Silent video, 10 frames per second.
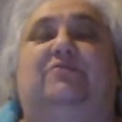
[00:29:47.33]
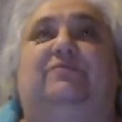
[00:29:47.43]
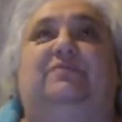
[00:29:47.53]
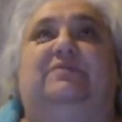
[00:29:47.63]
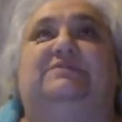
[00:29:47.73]

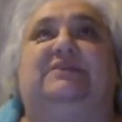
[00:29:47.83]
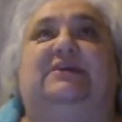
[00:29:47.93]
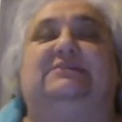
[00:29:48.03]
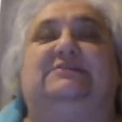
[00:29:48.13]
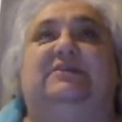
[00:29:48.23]
of the
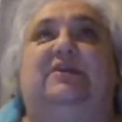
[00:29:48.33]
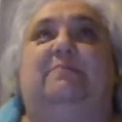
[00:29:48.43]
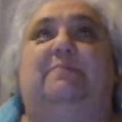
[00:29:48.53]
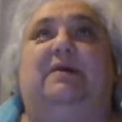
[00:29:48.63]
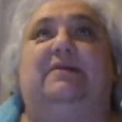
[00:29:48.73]
cells in
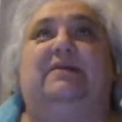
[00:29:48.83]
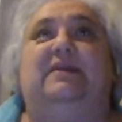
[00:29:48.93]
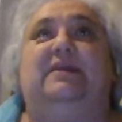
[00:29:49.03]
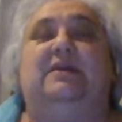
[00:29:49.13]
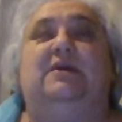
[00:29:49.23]
our
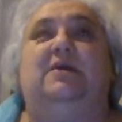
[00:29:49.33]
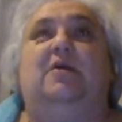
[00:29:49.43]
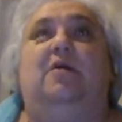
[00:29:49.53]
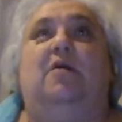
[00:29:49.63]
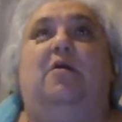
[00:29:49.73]
body,
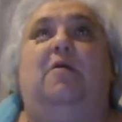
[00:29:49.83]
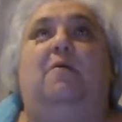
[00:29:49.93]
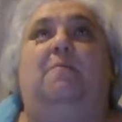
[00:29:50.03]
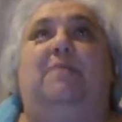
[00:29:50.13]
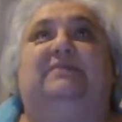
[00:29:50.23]

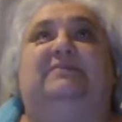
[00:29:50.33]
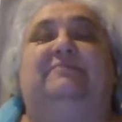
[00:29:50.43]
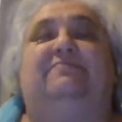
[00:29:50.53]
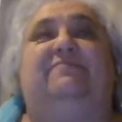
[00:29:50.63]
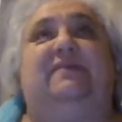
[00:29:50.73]
but
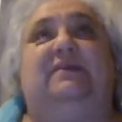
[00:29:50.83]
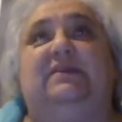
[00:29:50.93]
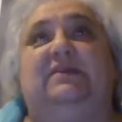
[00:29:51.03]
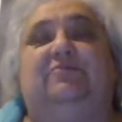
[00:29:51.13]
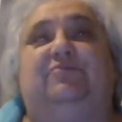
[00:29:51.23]
the
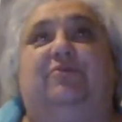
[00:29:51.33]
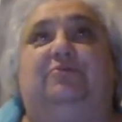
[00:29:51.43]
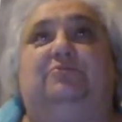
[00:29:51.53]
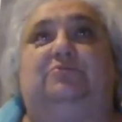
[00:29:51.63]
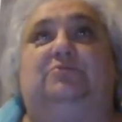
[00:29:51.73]
feeling
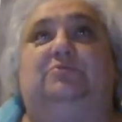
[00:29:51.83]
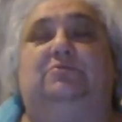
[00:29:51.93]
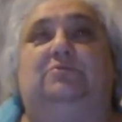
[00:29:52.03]
tone